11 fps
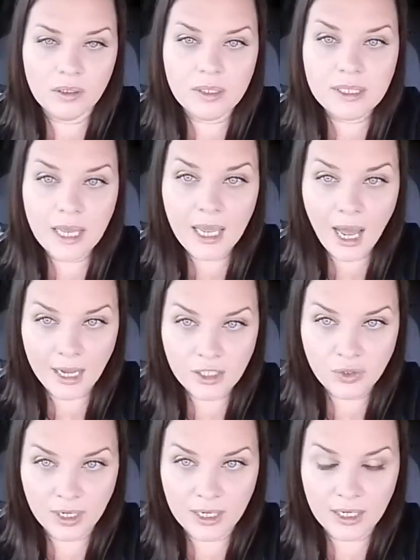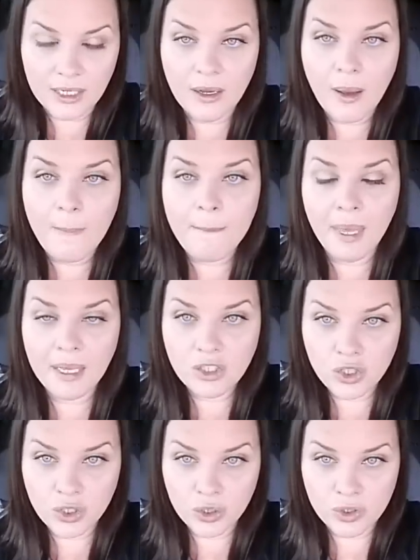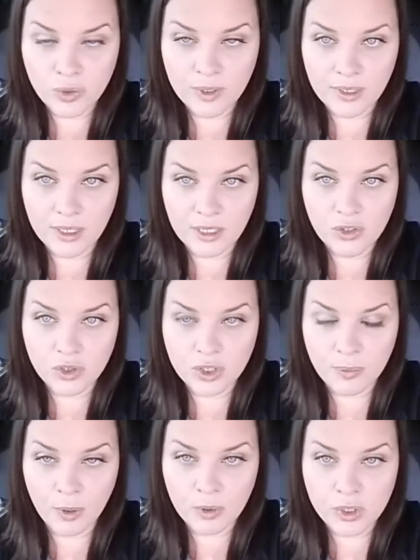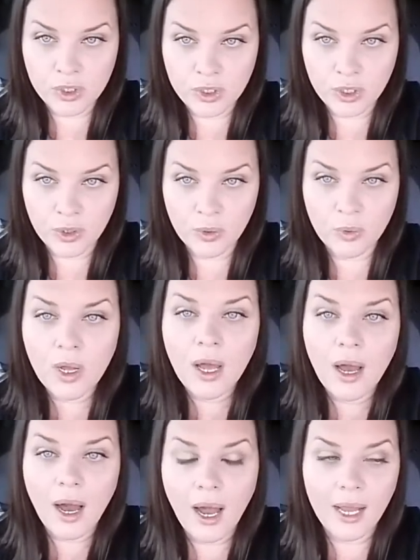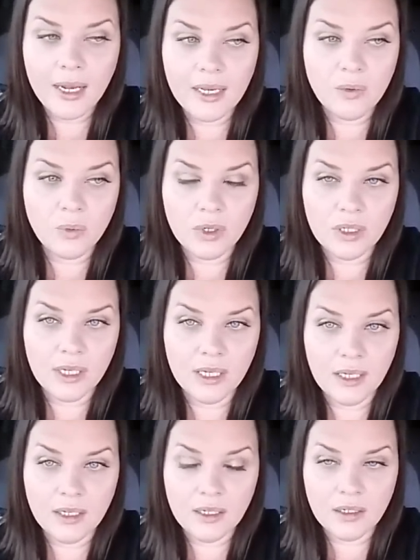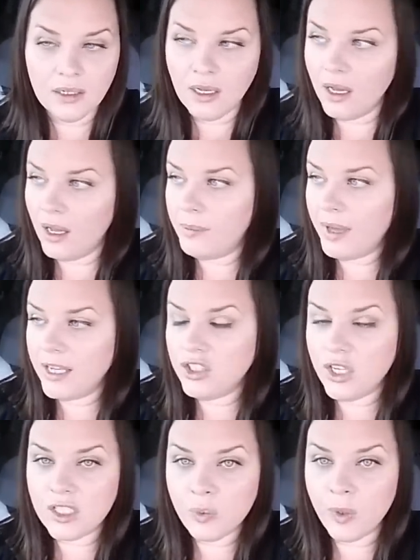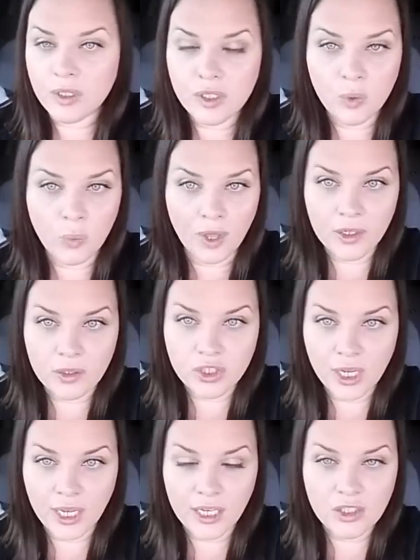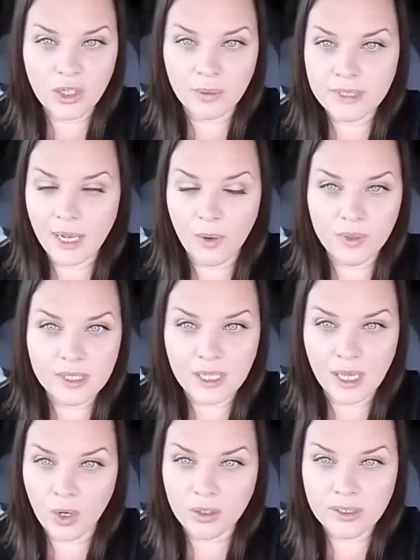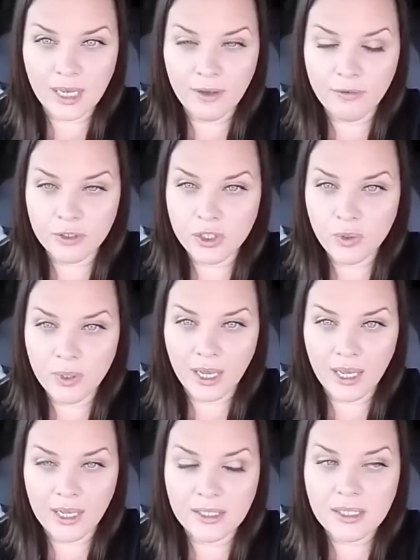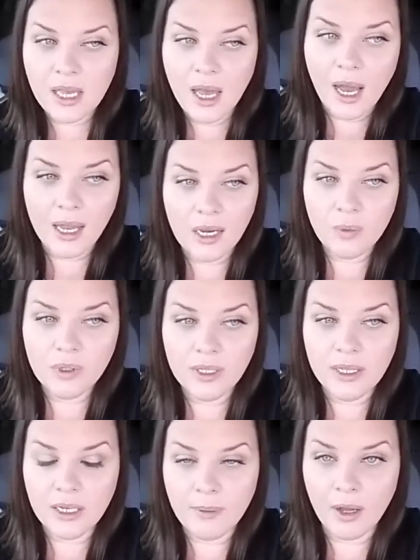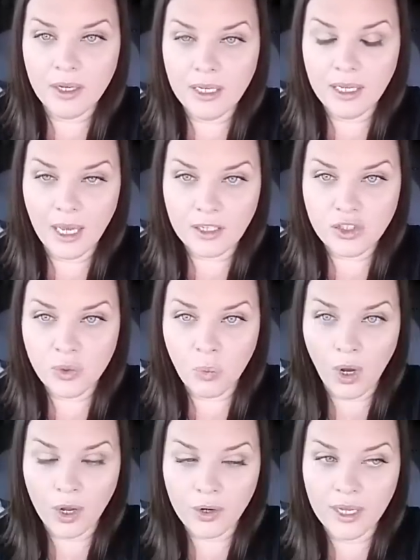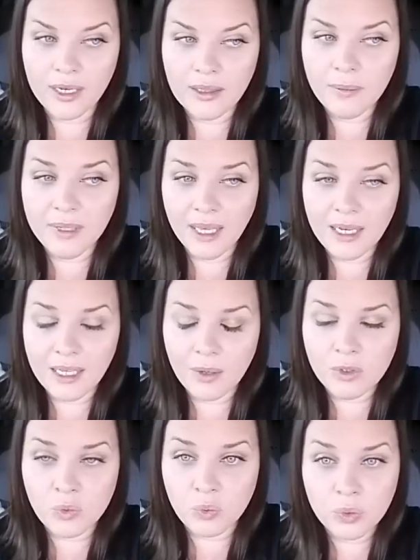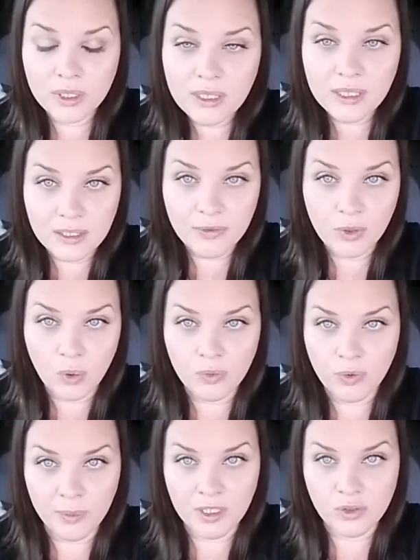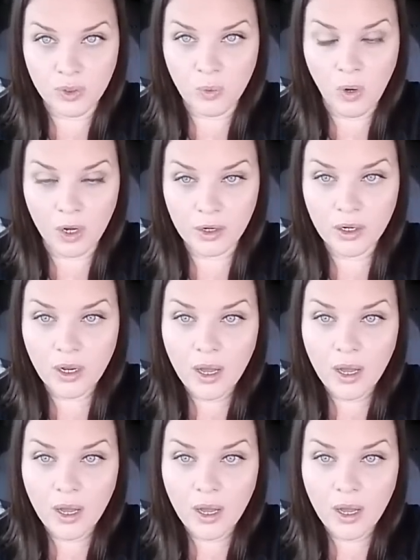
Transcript: stay hydrated. Make sure you're doing the things you're supposed to do. I didn't really adjust well to the weather change. I was out in the sun all day for 2 days. I didn't really think about needing extra water, and in the beginning it was really difficult for me to drink water.